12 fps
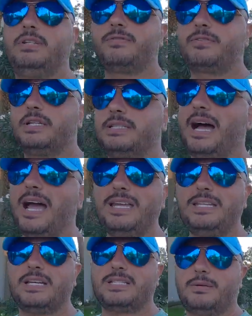different
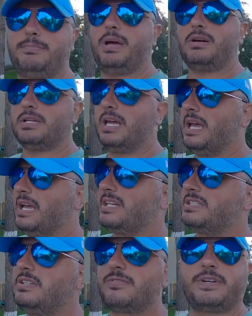ideas about
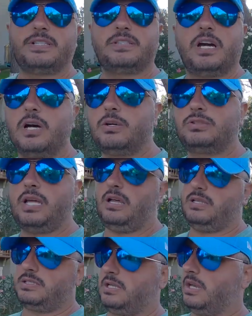different
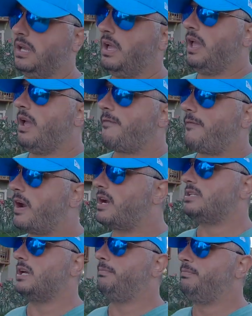hotels. For
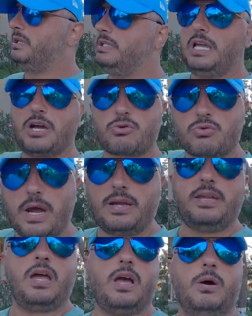example,
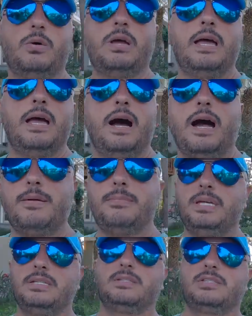right now I'm
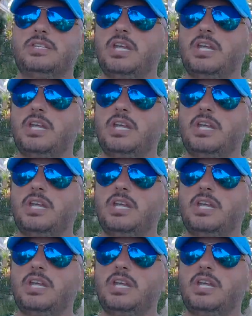in